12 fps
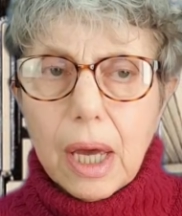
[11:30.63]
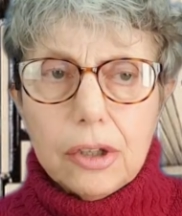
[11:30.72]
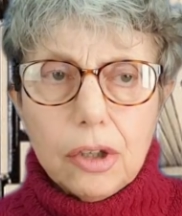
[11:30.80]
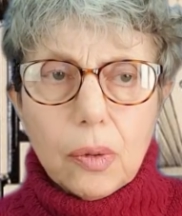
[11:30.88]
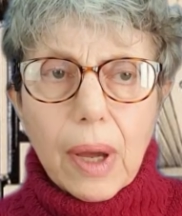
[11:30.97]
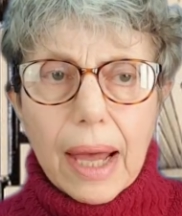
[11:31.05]

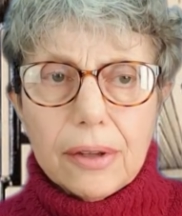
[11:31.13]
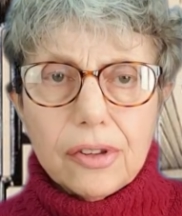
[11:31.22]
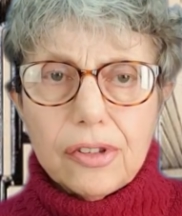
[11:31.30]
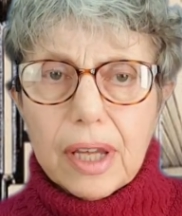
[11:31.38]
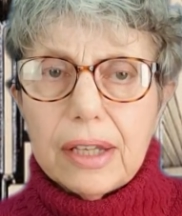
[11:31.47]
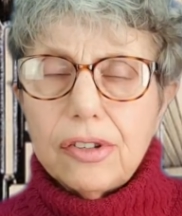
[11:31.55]
You can
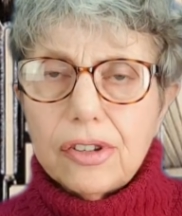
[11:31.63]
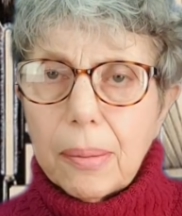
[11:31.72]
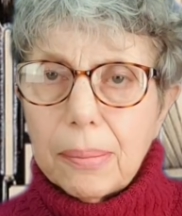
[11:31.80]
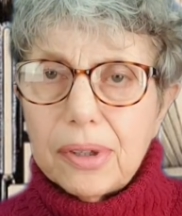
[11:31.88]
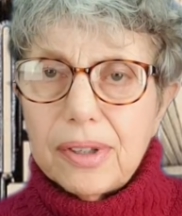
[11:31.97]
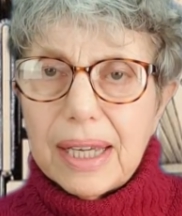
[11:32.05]
say
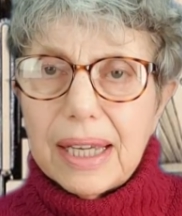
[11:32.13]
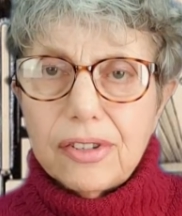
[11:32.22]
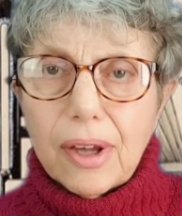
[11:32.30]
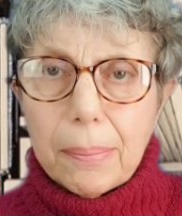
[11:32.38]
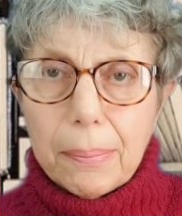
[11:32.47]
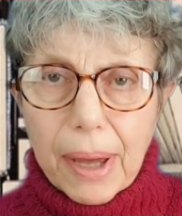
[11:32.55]
somebody
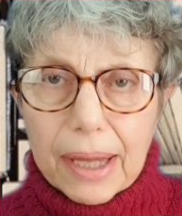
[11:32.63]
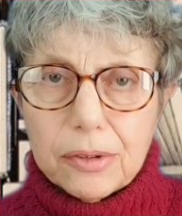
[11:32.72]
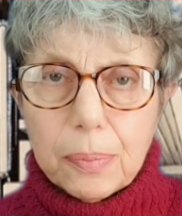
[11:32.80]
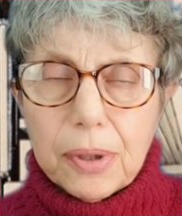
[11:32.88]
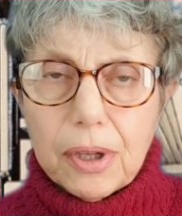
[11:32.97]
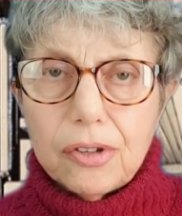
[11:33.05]
is a
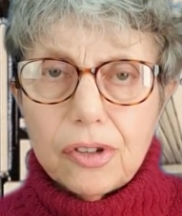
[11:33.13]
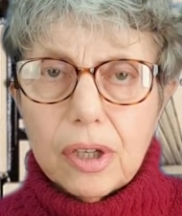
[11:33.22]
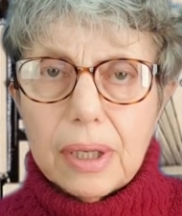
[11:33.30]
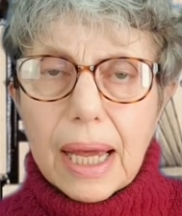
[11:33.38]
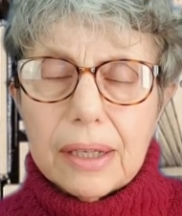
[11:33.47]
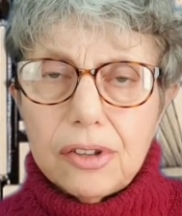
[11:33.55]
bad
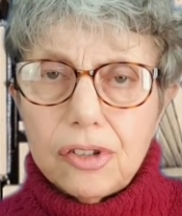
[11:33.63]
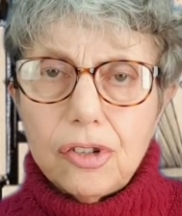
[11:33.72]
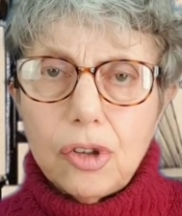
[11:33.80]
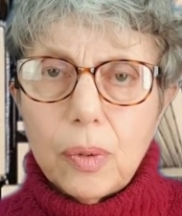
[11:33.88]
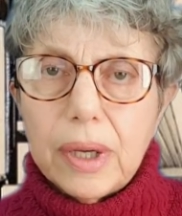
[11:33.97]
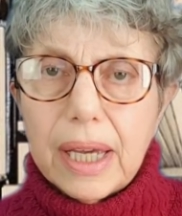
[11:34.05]
person and is
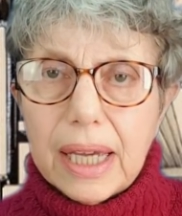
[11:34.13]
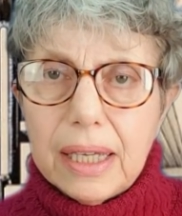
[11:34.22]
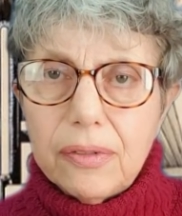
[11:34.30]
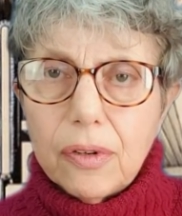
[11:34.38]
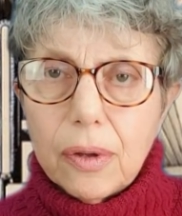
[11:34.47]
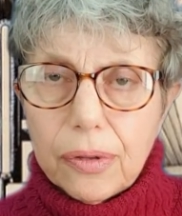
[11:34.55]
doing
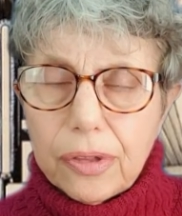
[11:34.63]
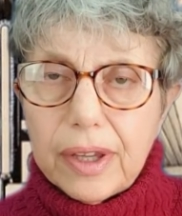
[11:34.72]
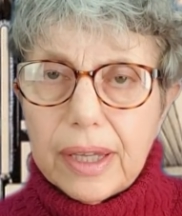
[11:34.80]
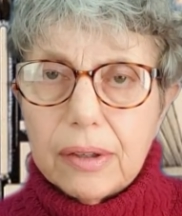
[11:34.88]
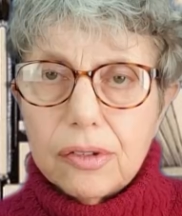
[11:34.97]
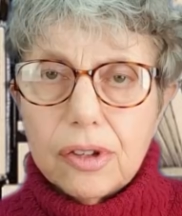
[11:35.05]
evil
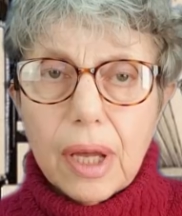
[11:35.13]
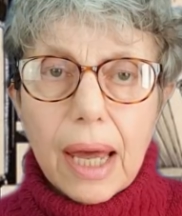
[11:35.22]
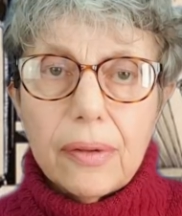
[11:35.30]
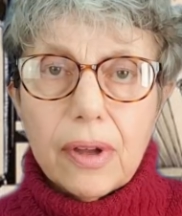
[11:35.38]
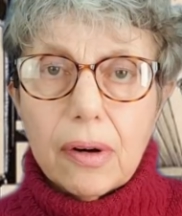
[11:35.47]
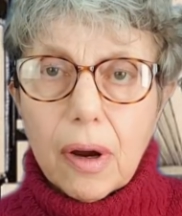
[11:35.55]
things,
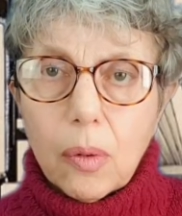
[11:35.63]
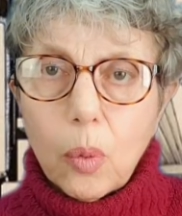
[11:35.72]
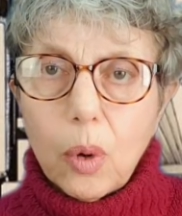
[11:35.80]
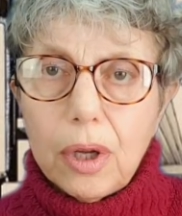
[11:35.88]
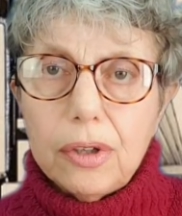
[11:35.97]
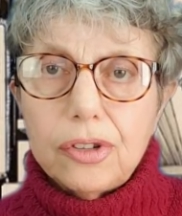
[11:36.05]
and there are
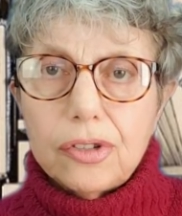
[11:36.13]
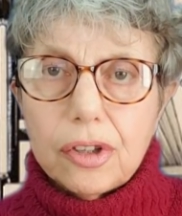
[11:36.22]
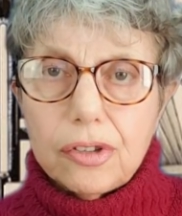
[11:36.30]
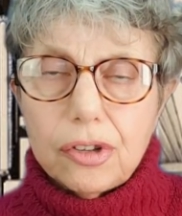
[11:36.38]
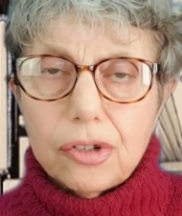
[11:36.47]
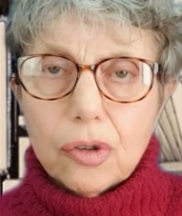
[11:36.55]
words
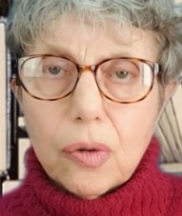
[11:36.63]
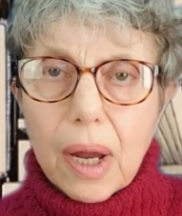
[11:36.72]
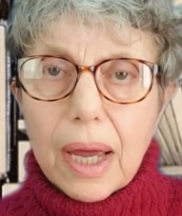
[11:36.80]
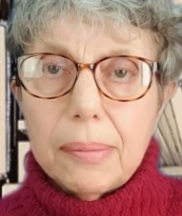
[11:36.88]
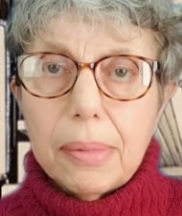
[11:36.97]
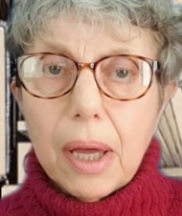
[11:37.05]
to
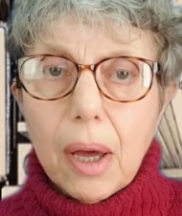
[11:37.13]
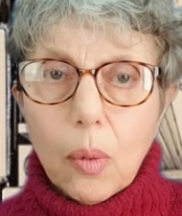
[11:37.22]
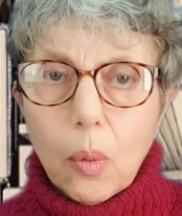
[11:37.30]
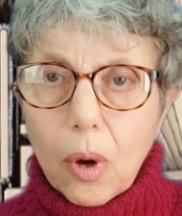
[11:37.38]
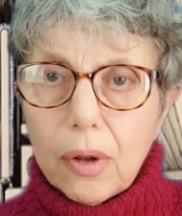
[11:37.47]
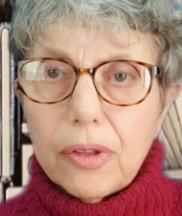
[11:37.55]
describe
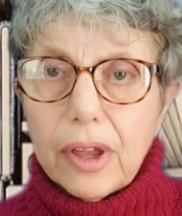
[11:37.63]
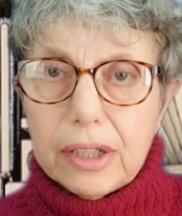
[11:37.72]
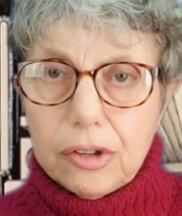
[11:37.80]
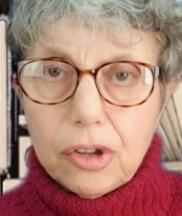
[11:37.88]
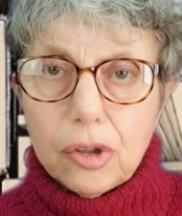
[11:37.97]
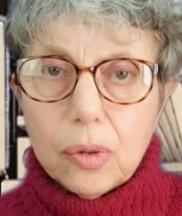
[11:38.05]
what they
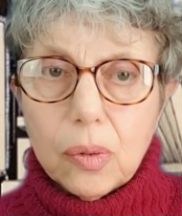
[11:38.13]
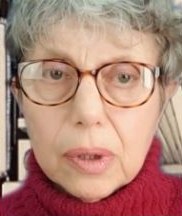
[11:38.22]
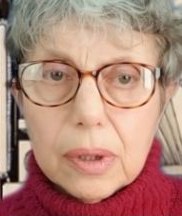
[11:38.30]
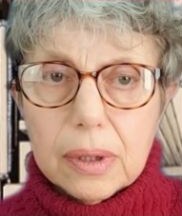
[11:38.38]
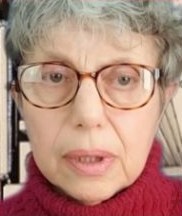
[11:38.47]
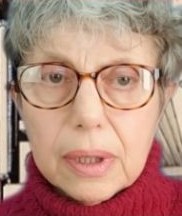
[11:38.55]
do.
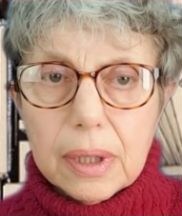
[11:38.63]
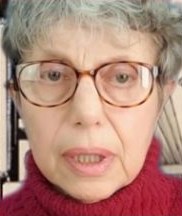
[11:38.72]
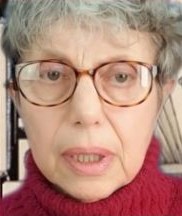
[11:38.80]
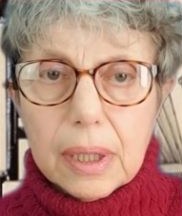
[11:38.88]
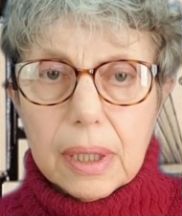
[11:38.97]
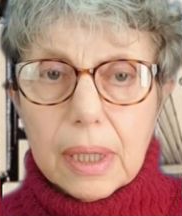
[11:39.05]

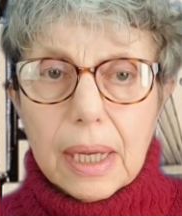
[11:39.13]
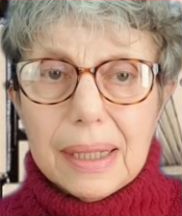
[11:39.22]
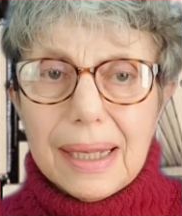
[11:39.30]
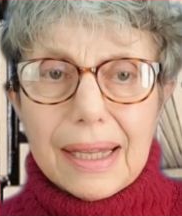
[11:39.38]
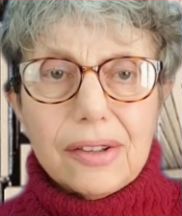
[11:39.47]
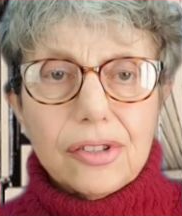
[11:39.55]

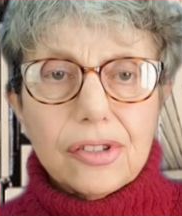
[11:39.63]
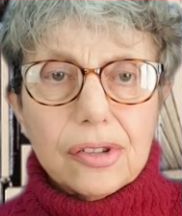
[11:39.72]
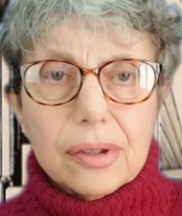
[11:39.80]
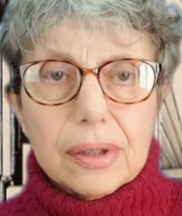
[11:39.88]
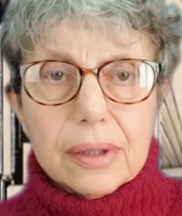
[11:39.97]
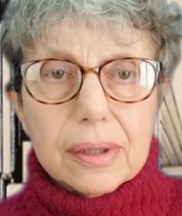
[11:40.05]

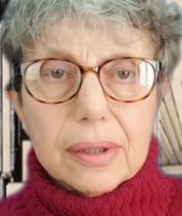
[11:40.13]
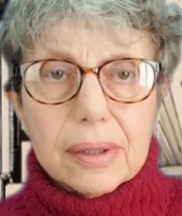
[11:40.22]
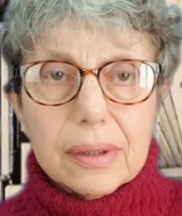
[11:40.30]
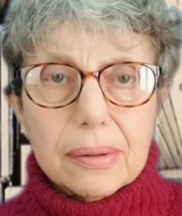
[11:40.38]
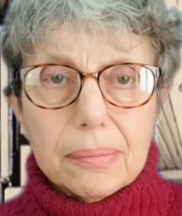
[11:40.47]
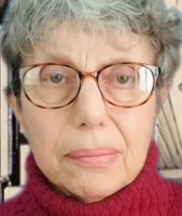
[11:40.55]
Let's
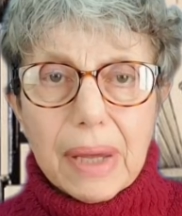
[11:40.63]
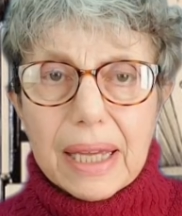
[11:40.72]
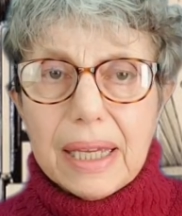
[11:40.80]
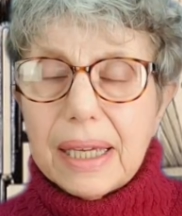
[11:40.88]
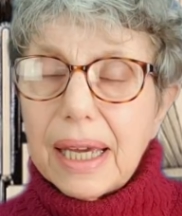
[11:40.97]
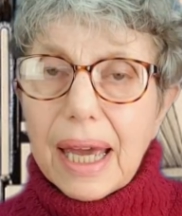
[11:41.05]

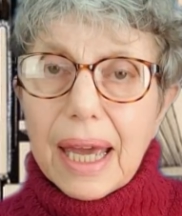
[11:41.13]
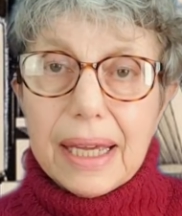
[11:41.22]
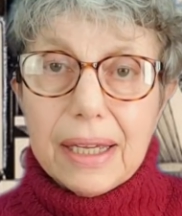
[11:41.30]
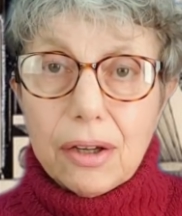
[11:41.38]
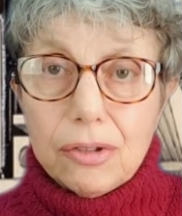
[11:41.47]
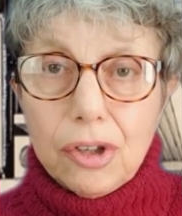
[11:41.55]
make
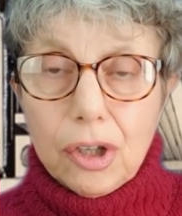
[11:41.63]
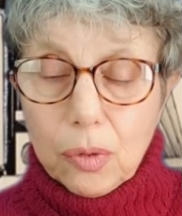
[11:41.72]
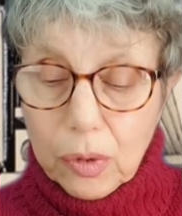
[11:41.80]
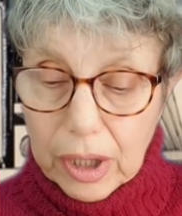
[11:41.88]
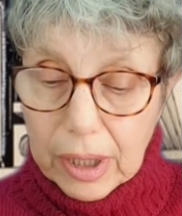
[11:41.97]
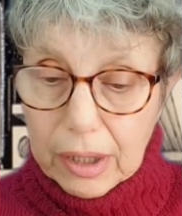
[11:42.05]
a
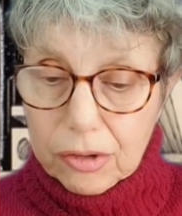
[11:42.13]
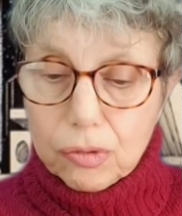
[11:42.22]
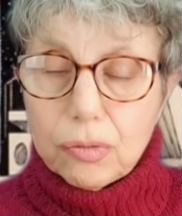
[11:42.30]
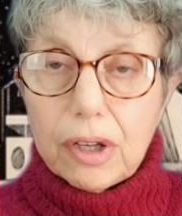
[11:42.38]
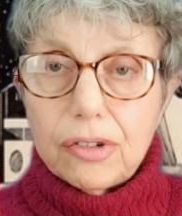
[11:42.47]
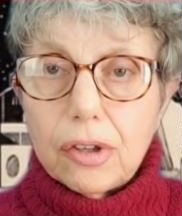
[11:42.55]
New Year's
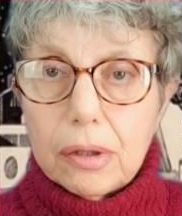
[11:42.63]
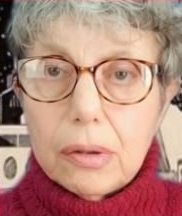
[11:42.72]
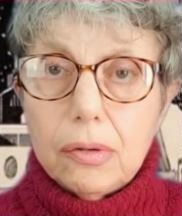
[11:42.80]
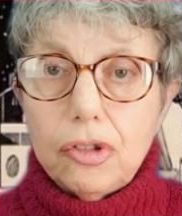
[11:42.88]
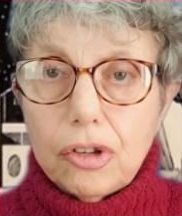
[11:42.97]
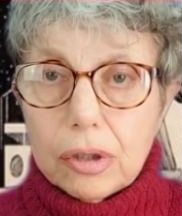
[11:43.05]

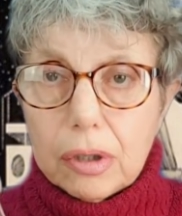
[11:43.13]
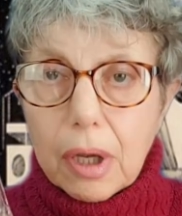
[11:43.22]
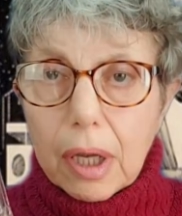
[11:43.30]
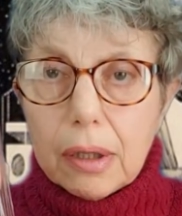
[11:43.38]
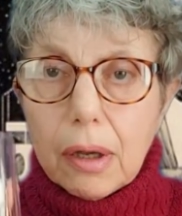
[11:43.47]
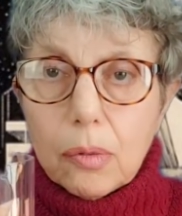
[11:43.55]
resolution
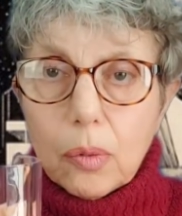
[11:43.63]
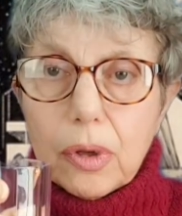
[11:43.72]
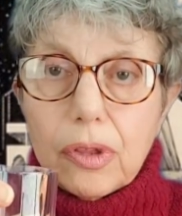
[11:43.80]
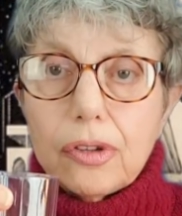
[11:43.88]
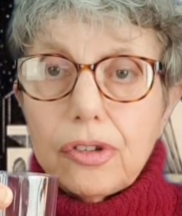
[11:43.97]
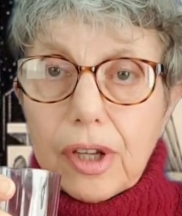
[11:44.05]
along
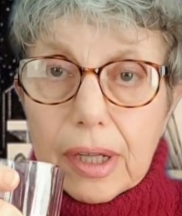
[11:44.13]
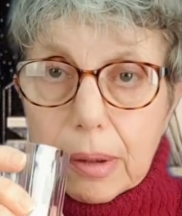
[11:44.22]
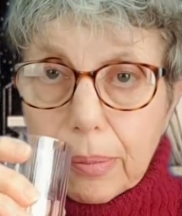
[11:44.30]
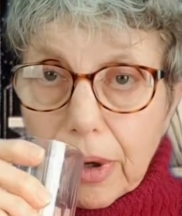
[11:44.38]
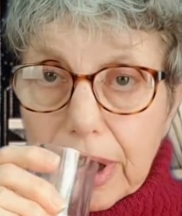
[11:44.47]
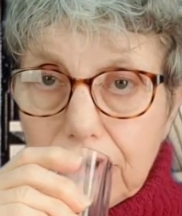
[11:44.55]
with the
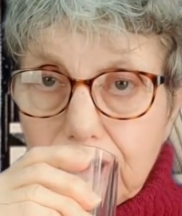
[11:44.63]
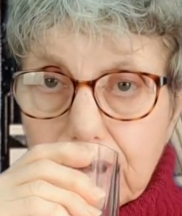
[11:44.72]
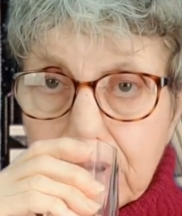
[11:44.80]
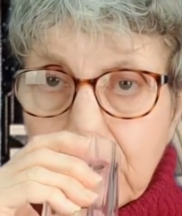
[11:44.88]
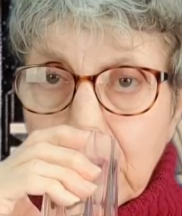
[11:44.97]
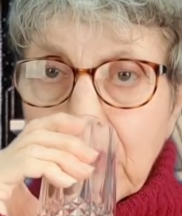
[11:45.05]

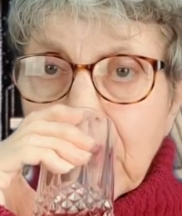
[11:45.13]
celebration.